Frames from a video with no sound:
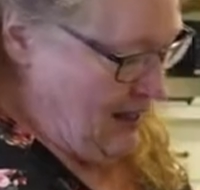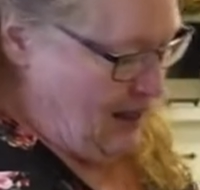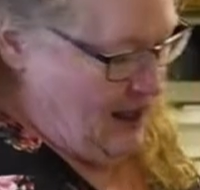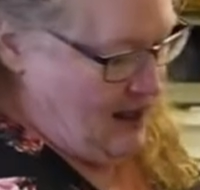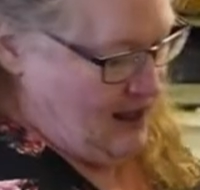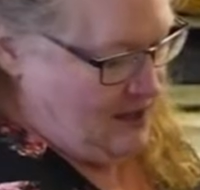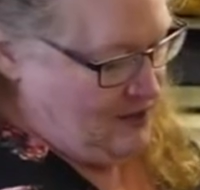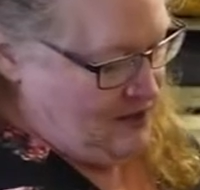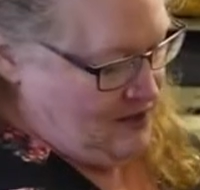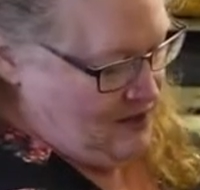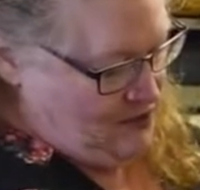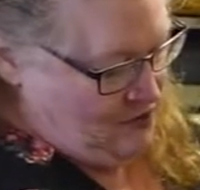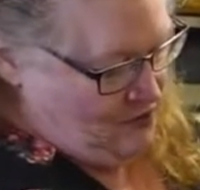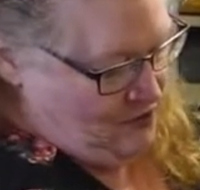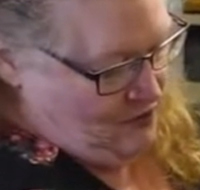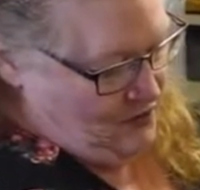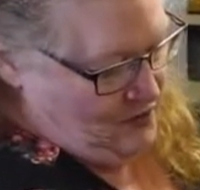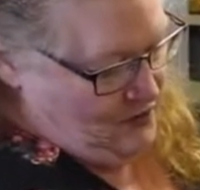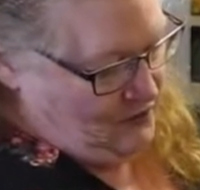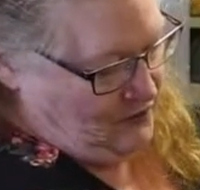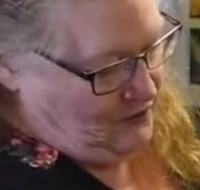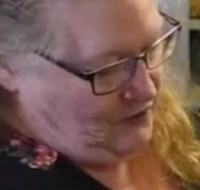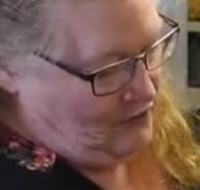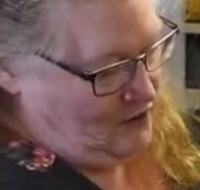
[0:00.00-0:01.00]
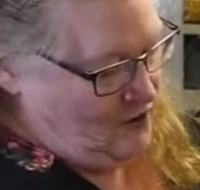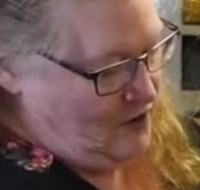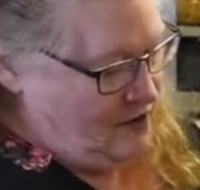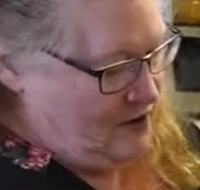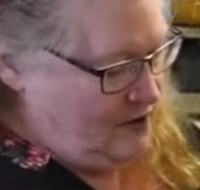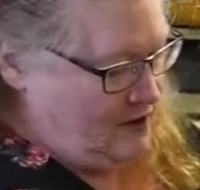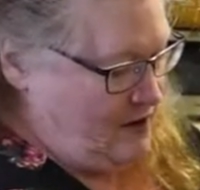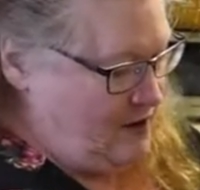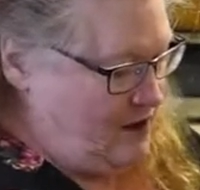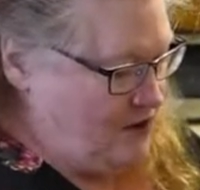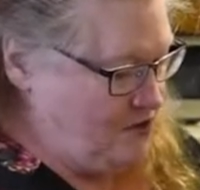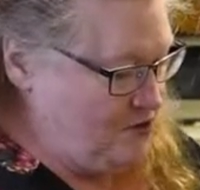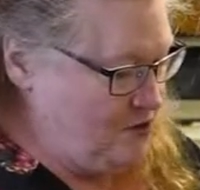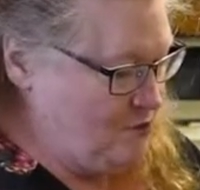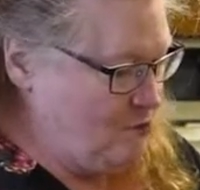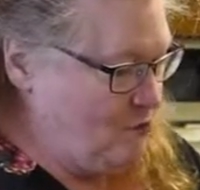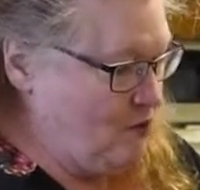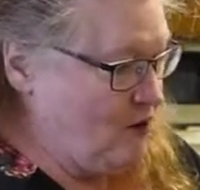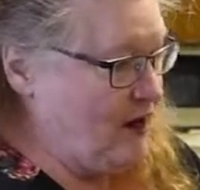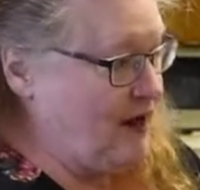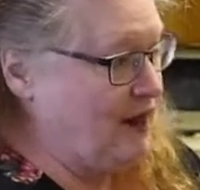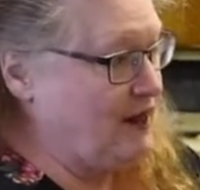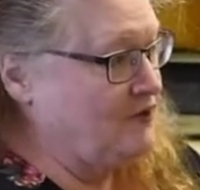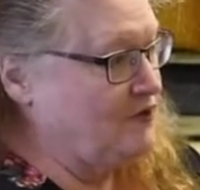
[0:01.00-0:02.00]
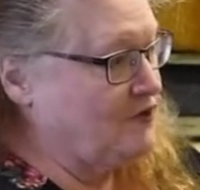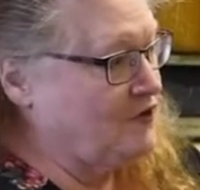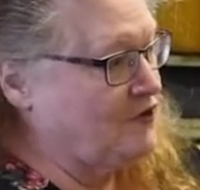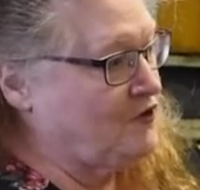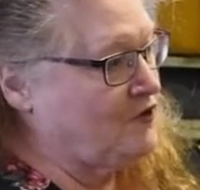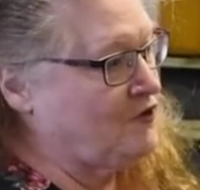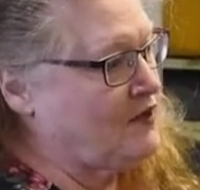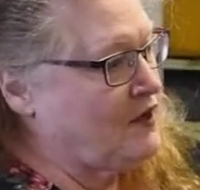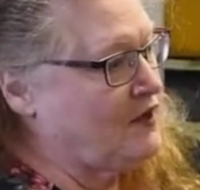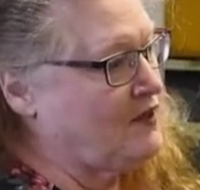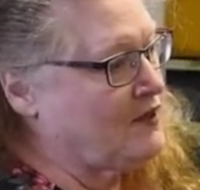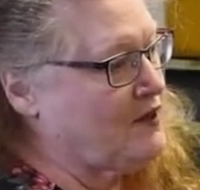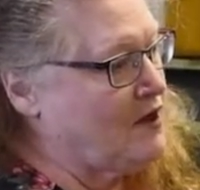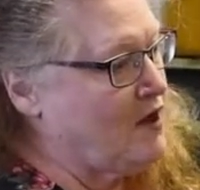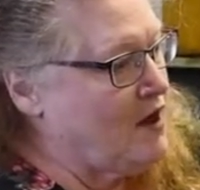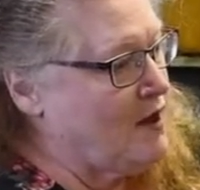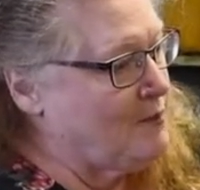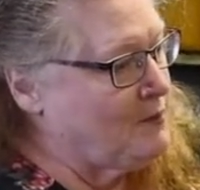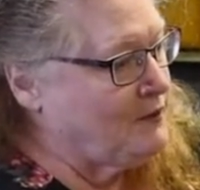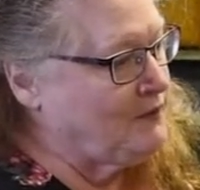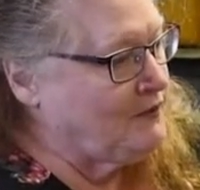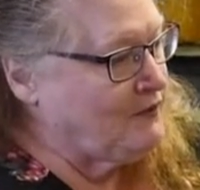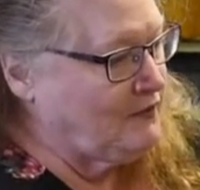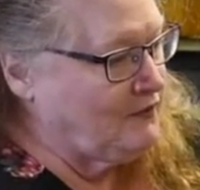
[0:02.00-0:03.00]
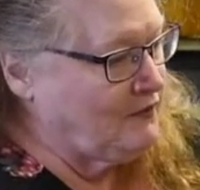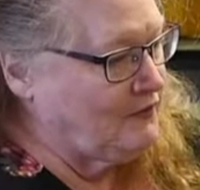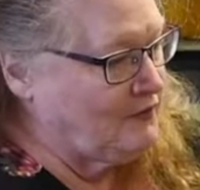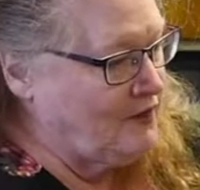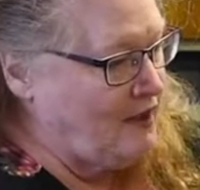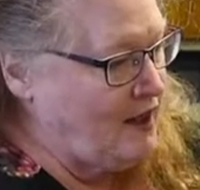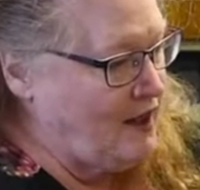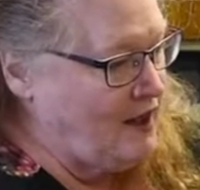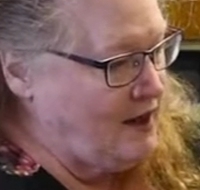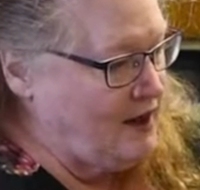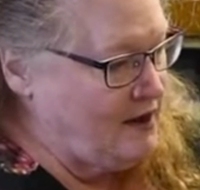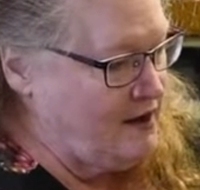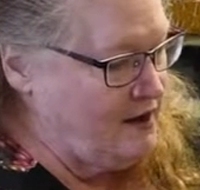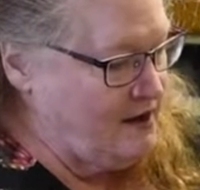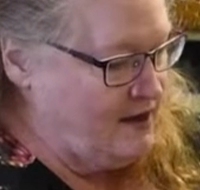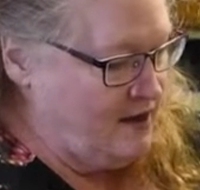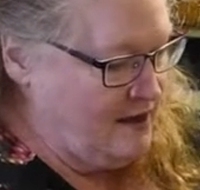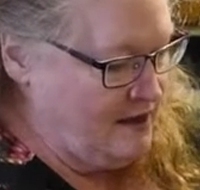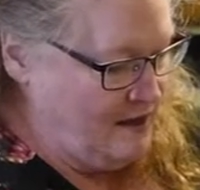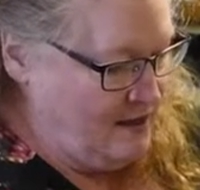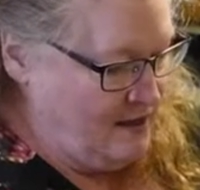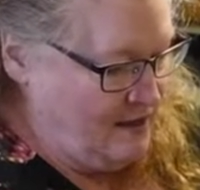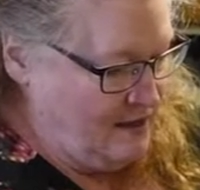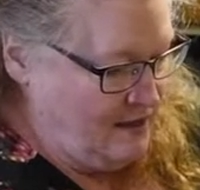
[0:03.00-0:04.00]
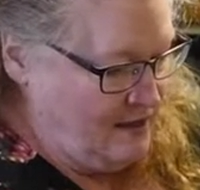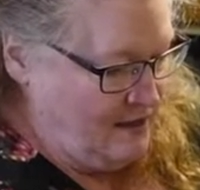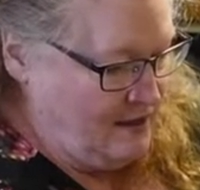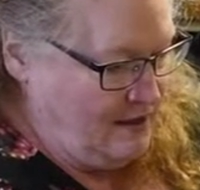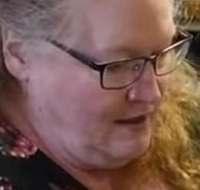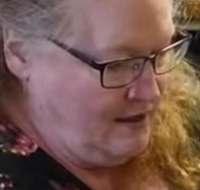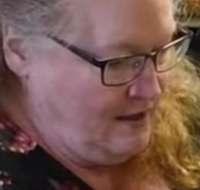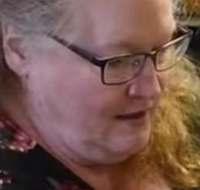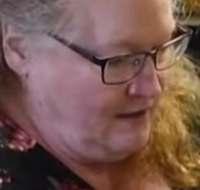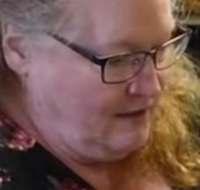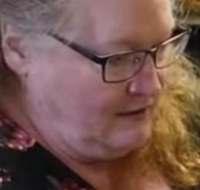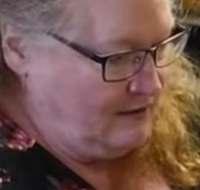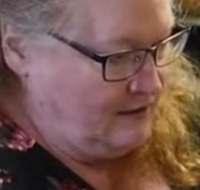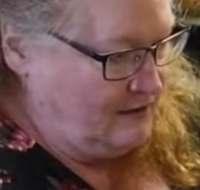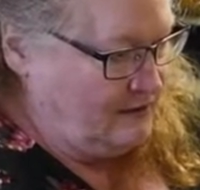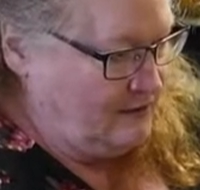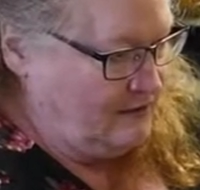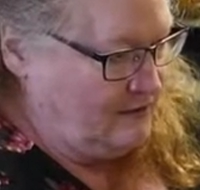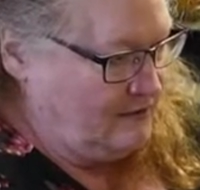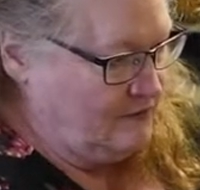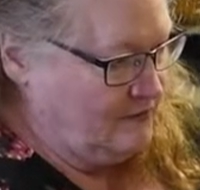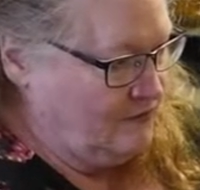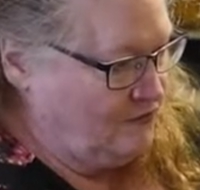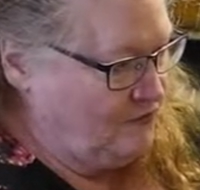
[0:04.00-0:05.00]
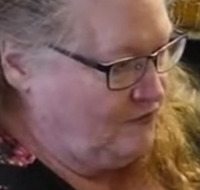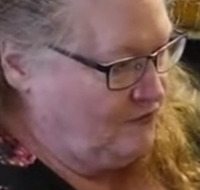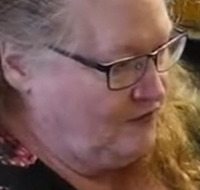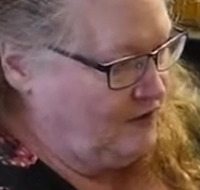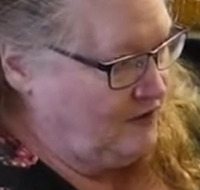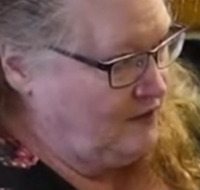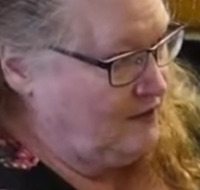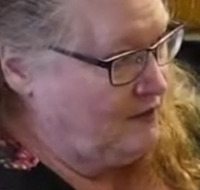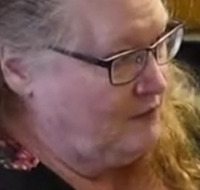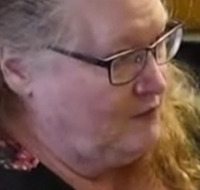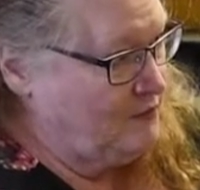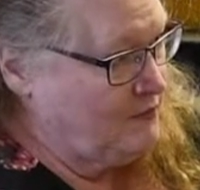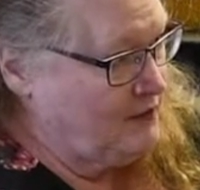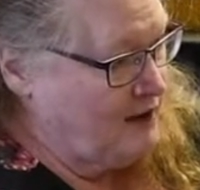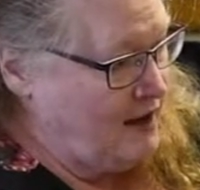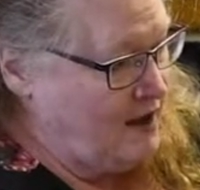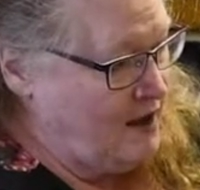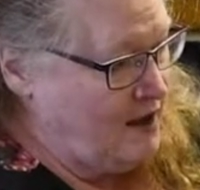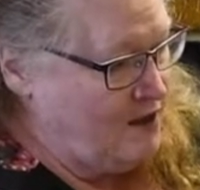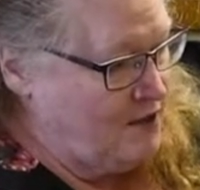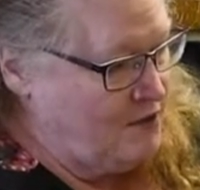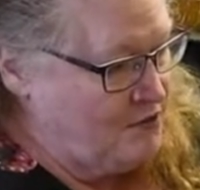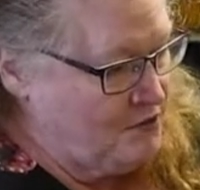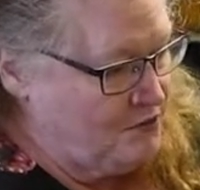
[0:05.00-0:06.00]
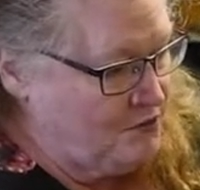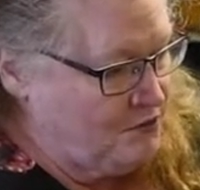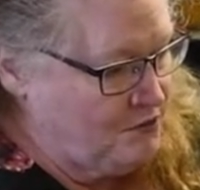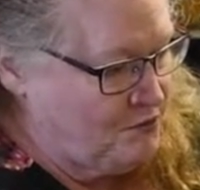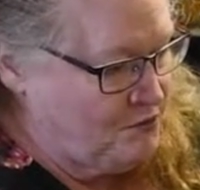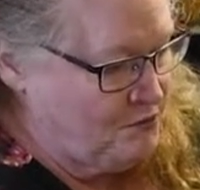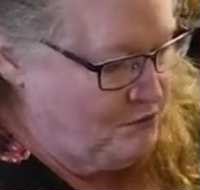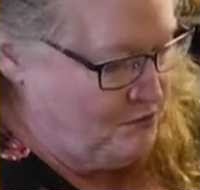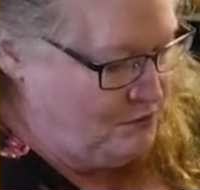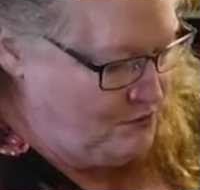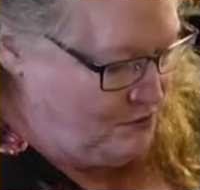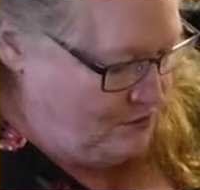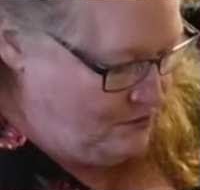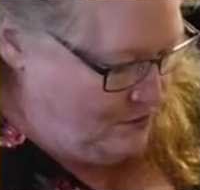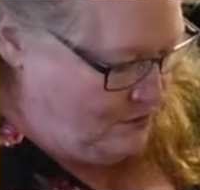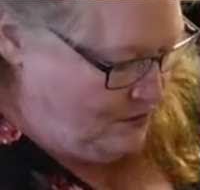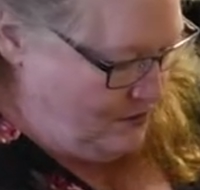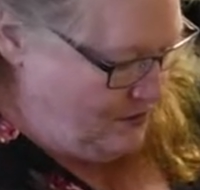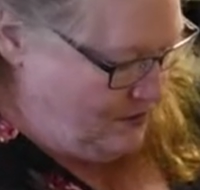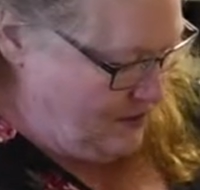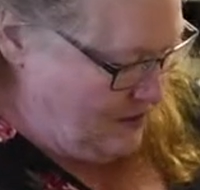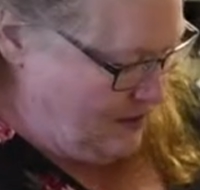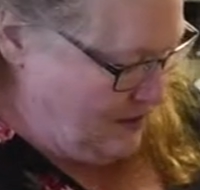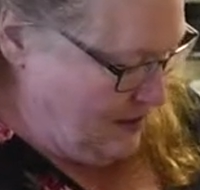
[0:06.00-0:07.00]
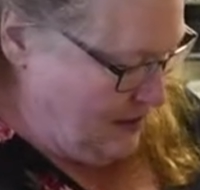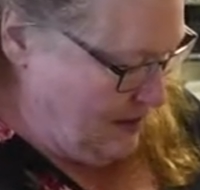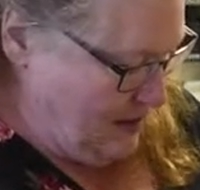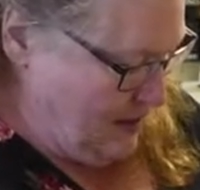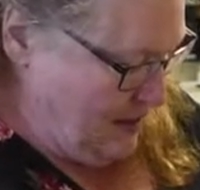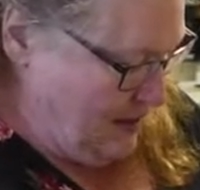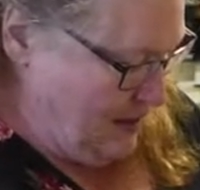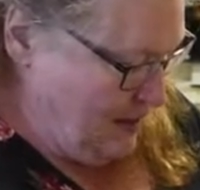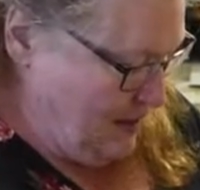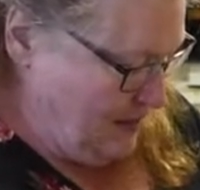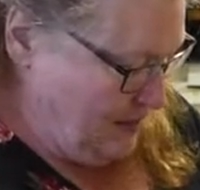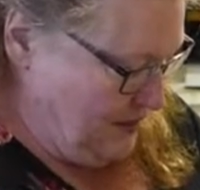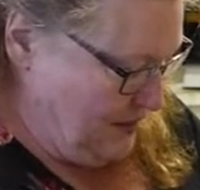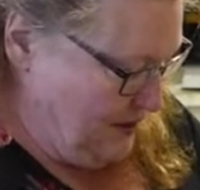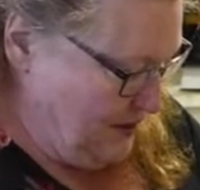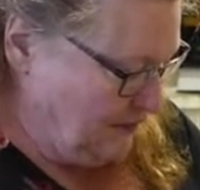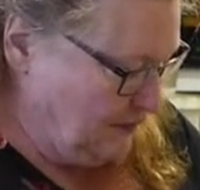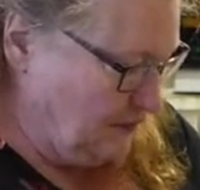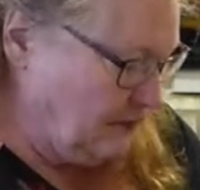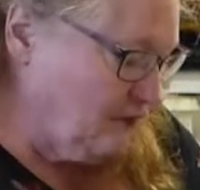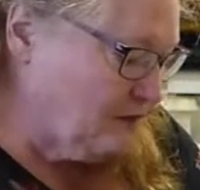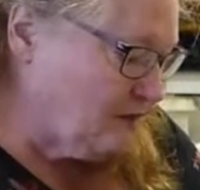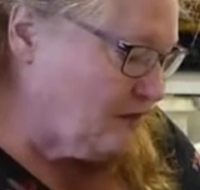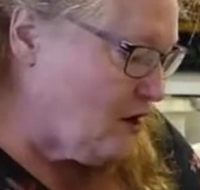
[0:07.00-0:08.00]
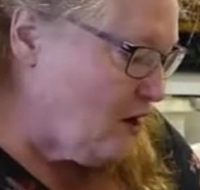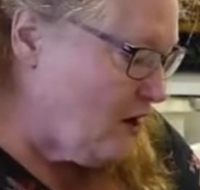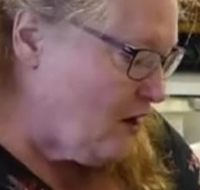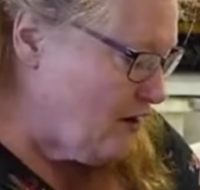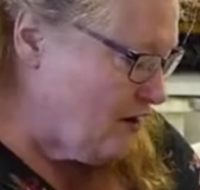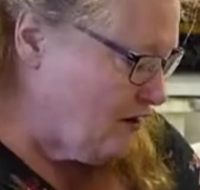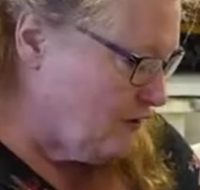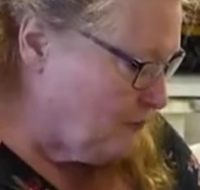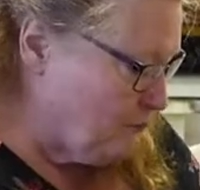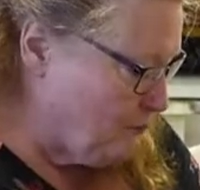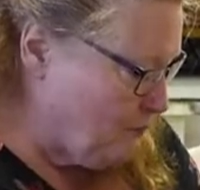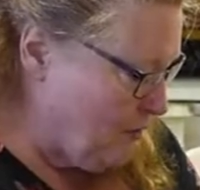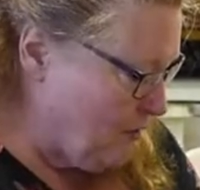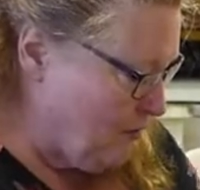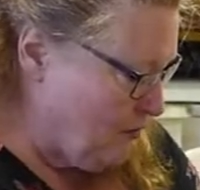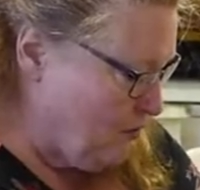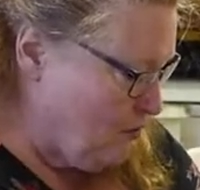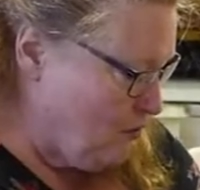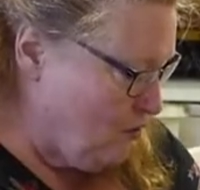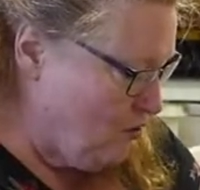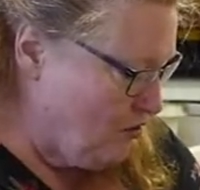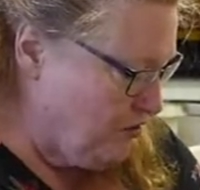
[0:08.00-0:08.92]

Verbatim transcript: and then you're going to start another branch on the opposite side, feed them down through your things. This is the hardest part of the